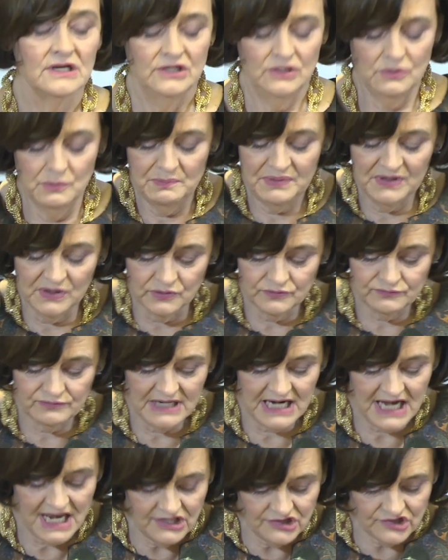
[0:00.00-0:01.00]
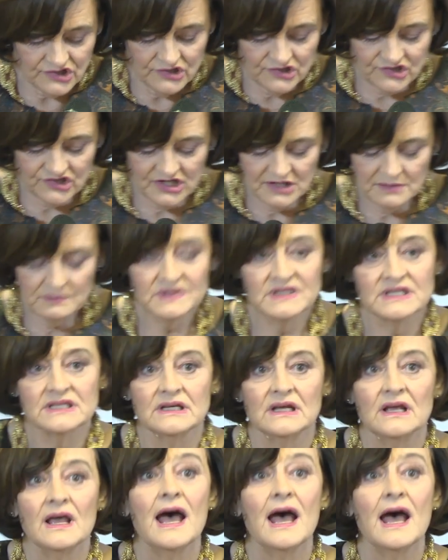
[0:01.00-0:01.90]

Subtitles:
you build relationships